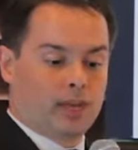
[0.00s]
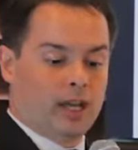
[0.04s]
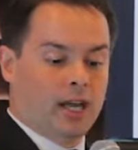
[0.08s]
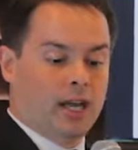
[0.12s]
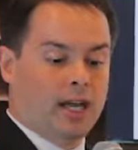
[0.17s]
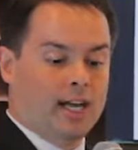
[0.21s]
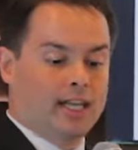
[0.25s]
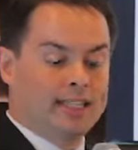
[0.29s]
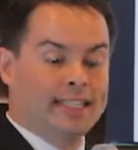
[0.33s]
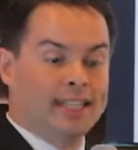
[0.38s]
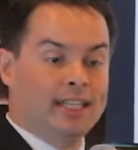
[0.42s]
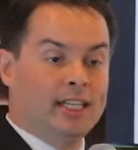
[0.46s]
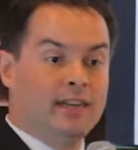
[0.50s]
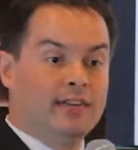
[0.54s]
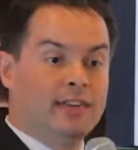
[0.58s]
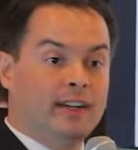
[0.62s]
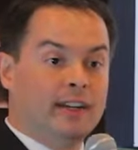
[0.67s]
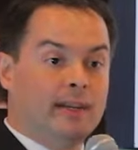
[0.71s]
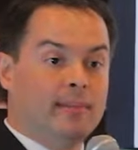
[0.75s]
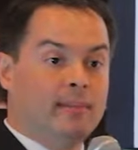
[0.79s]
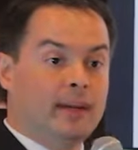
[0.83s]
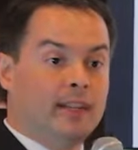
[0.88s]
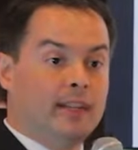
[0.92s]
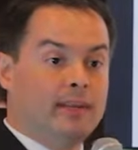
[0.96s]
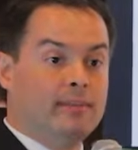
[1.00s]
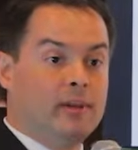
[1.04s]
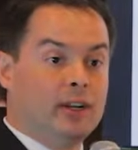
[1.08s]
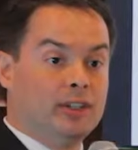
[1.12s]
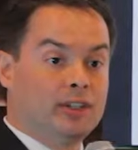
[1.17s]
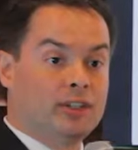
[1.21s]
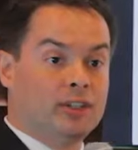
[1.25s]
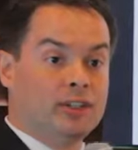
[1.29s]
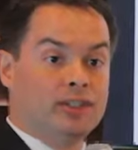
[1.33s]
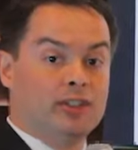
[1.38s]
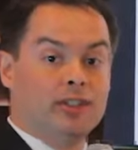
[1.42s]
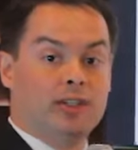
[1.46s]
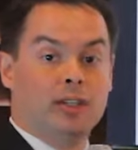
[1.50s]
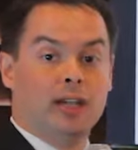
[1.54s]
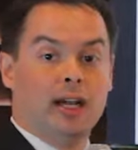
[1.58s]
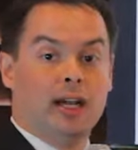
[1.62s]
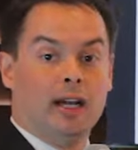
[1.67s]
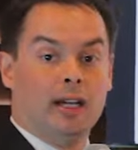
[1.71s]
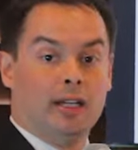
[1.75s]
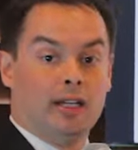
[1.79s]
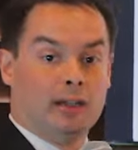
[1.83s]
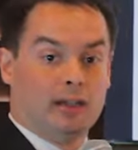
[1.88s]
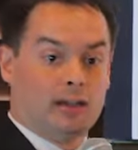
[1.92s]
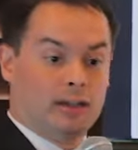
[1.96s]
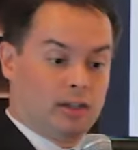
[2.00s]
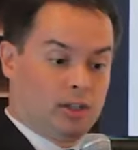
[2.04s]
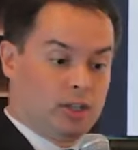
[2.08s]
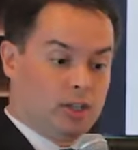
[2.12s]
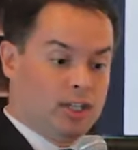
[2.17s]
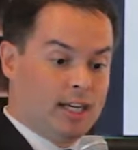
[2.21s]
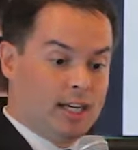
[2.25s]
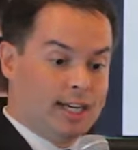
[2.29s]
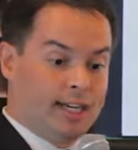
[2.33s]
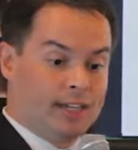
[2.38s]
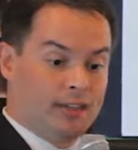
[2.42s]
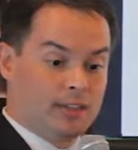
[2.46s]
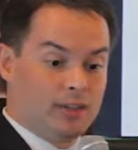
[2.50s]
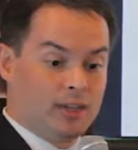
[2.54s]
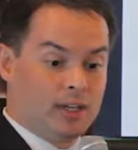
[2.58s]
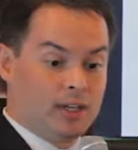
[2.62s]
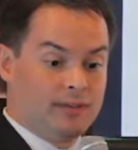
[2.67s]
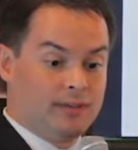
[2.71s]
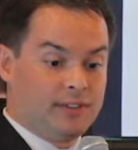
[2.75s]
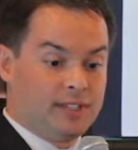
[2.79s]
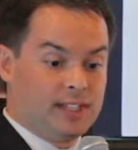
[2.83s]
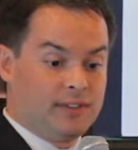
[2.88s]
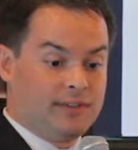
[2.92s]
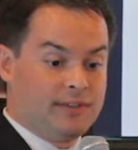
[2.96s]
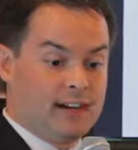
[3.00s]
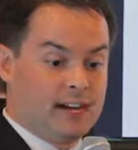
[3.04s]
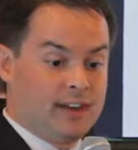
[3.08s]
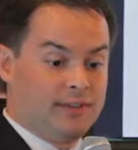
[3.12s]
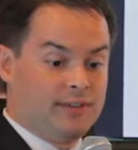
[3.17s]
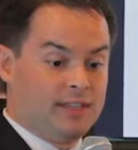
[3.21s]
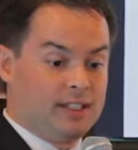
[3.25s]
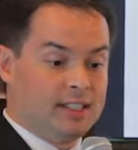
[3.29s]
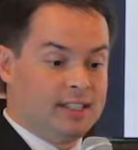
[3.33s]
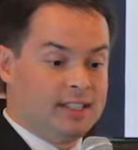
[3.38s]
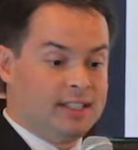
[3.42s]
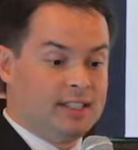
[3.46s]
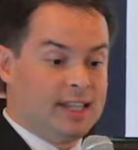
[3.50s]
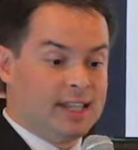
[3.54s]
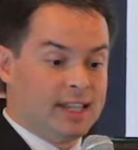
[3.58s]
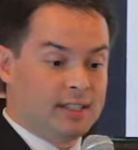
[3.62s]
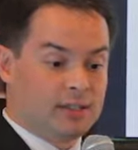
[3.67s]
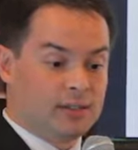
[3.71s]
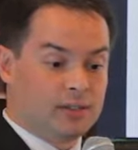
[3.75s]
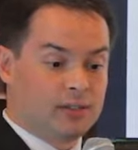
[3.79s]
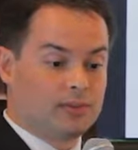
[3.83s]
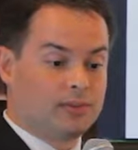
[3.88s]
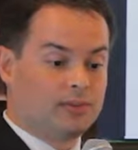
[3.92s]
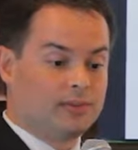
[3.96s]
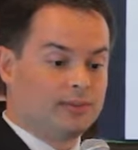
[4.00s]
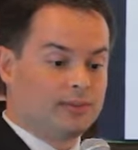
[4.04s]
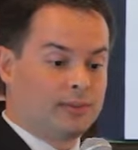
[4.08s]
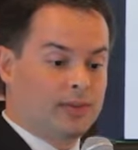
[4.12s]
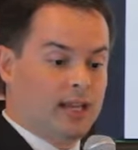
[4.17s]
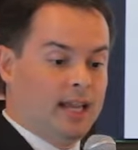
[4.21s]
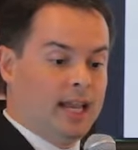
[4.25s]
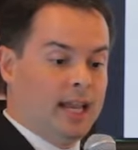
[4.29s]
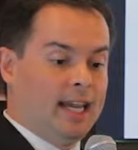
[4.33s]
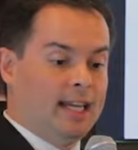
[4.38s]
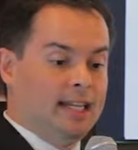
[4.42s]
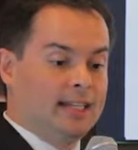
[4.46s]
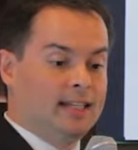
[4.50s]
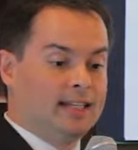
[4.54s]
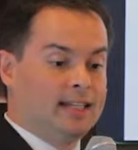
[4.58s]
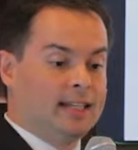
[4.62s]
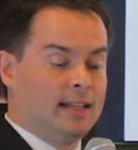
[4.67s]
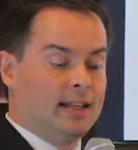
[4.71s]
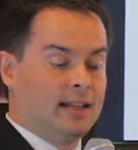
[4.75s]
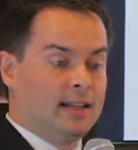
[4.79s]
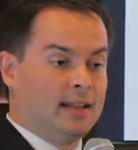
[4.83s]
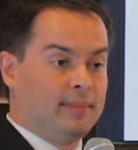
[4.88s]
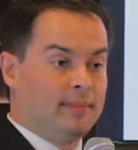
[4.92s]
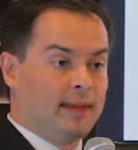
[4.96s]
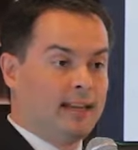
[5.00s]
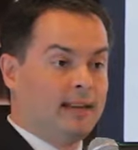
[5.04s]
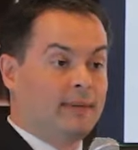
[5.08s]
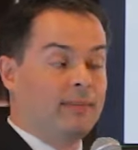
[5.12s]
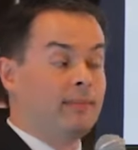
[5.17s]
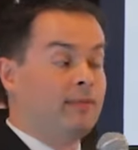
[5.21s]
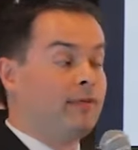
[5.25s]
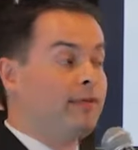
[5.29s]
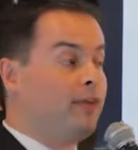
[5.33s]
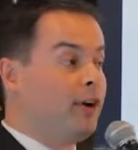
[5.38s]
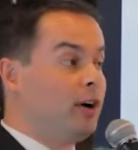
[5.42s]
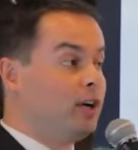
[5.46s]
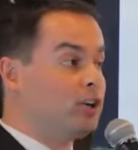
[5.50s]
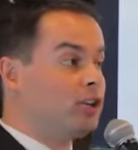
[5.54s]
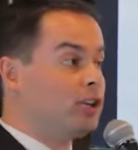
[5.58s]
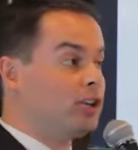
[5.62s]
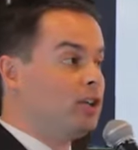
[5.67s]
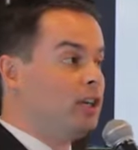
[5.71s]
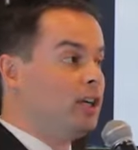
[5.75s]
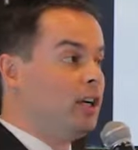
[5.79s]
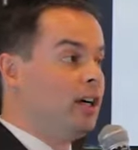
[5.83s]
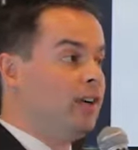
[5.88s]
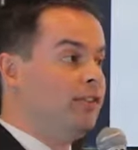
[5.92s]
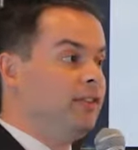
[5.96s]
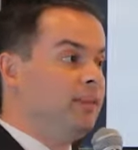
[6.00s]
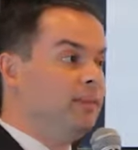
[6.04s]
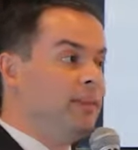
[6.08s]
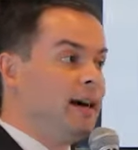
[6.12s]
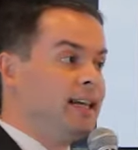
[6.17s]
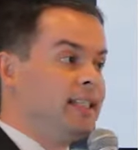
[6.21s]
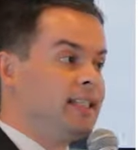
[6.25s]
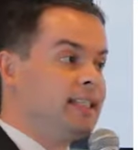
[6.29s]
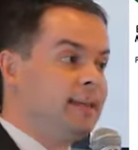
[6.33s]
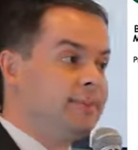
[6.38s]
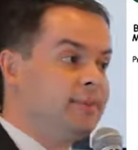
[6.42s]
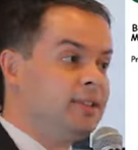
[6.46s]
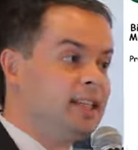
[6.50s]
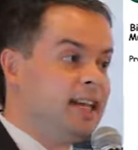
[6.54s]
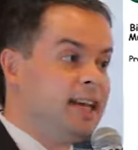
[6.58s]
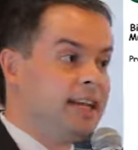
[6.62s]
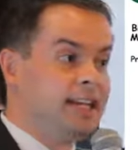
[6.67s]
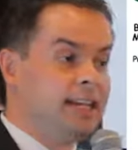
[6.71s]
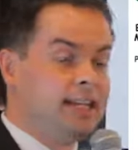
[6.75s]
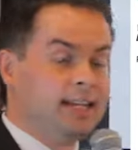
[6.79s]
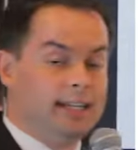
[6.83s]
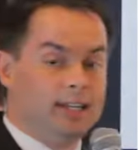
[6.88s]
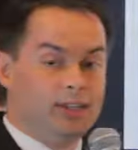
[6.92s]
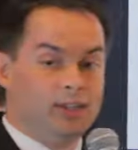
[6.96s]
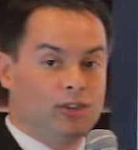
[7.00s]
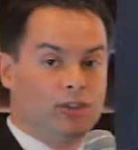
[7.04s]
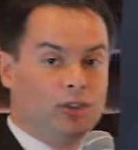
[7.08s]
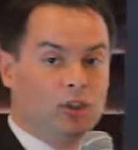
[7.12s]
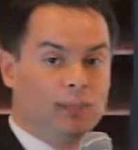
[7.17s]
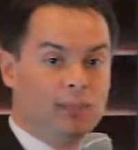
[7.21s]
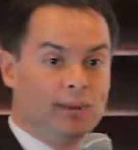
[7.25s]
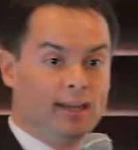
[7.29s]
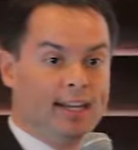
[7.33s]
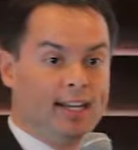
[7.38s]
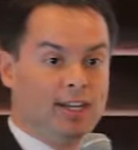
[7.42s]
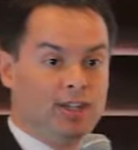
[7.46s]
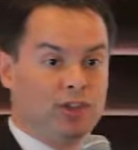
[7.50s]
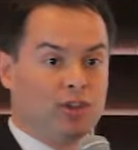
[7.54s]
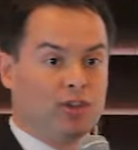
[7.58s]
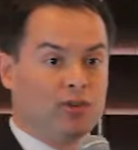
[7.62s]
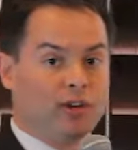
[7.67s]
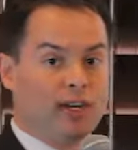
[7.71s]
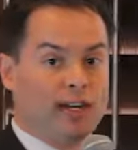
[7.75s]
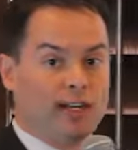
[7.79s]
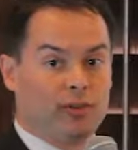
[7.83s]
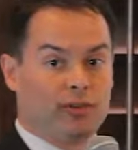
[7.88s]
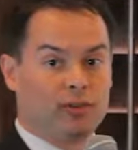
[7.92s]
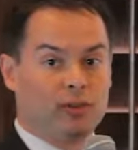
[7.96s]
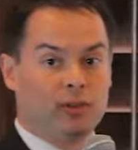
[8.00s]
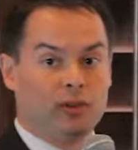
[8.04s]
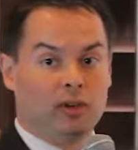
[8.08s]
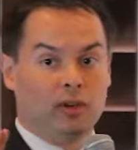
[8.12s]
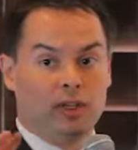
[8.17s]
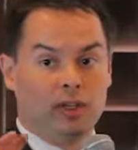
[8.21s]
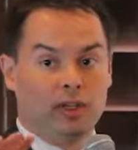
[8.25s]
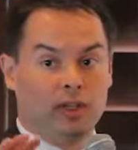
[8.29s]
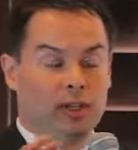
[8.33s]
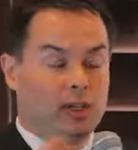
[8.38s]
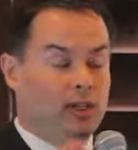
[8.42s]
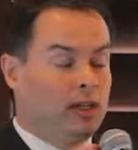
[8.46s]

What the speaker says: It's innervated by the musculocutaneous nerve, C5, C6, and the main function of the biceps tendon is supination strength. So